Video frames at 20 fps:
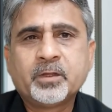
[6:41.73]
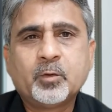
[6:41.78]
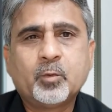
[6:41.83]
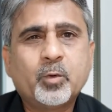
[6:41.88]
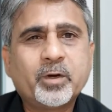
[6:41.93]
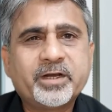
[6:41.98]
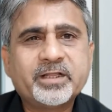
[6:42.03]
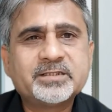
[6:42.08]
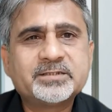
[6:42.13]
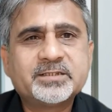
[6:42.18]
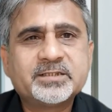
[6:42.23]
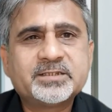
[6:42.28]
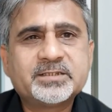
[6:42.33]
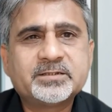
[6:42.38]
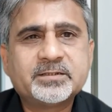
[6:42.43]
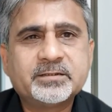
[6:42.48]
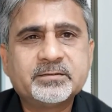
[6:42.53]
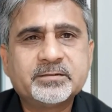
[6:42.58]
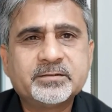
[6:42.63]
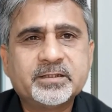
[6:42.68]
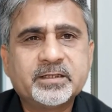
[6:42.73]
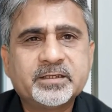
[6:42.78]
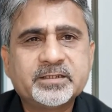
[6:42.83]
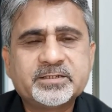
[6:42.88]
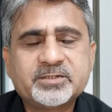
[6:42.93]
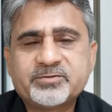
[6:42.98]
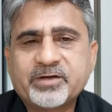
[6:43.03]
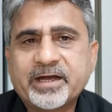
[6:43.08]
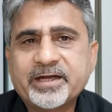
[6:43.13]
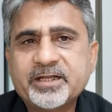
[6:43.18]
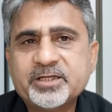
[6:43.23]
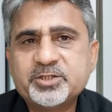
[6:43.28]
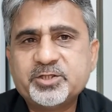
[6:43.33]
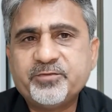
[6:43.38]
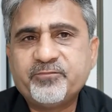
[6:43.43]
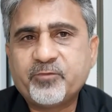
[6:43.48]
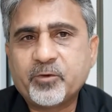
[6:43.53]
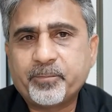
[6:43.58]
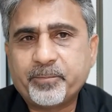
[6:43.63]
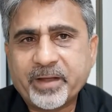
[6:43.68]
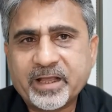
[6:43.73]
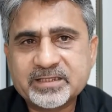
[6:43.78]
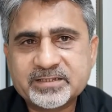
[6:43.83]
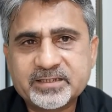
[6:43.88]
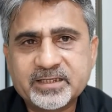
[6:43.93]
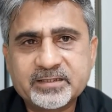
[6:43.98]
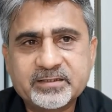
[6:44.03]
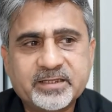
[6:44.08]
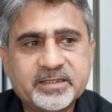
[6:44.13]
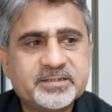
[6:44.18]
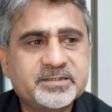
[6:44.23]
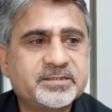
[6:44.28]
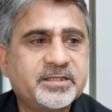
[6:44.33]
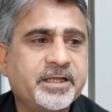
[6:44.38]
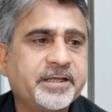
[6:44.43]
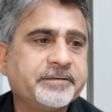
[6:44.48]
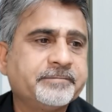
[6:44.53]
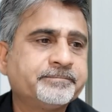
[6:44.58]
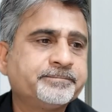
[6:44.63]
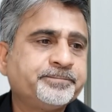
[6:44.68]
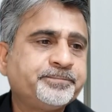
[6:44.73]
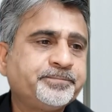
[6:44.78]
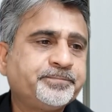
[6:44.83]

what is the strategy for passing this thing.